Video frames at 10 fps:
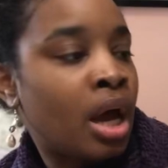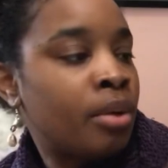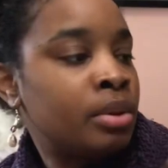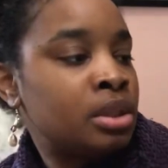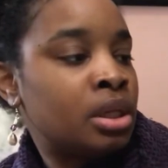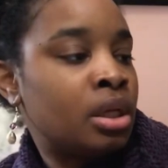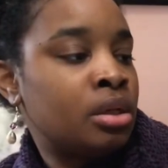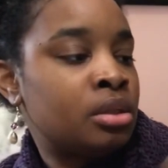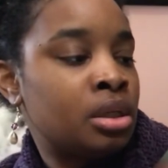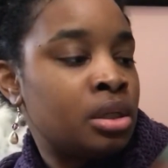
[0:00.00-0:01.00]
would
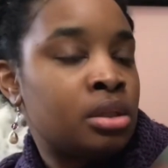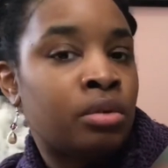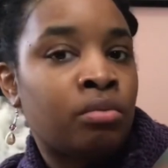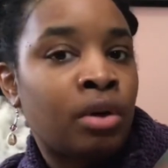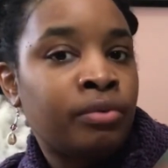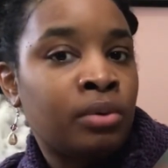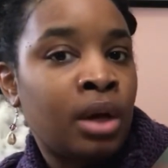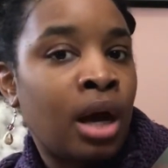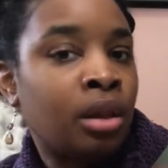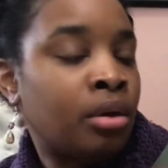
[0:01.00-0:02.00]
change is the ruffled
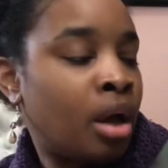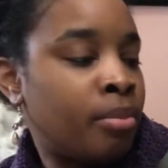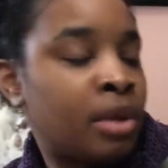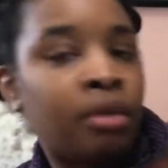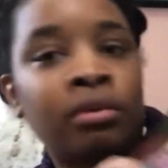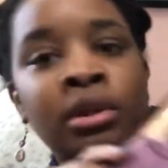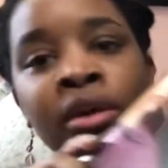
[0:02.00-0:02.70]
collar. I'm not really a